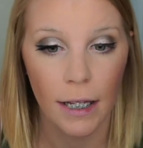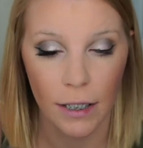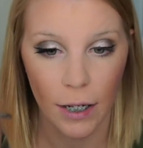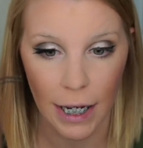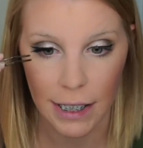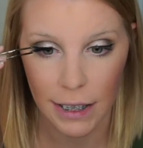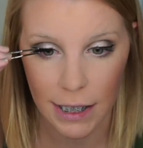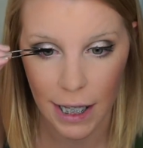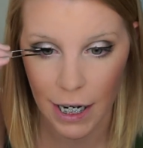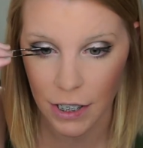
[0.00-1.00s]
You guys,
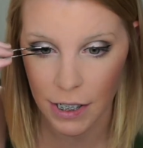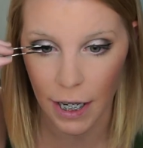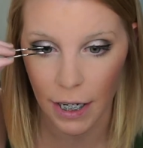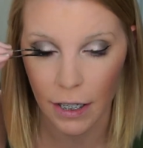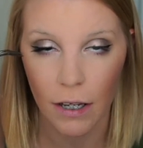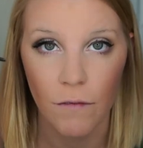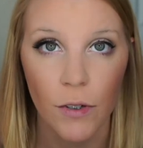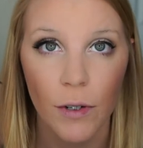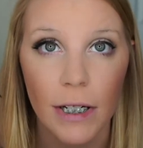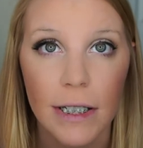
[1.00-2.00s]
these lashes, like, if
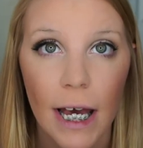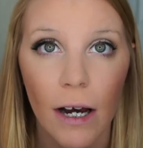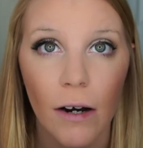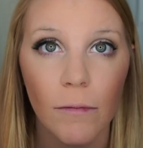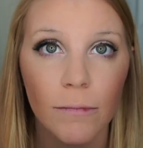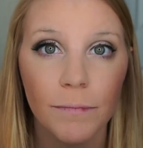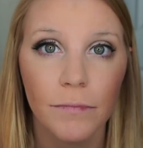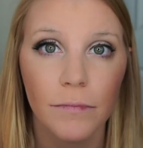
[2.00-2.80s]
you can tell,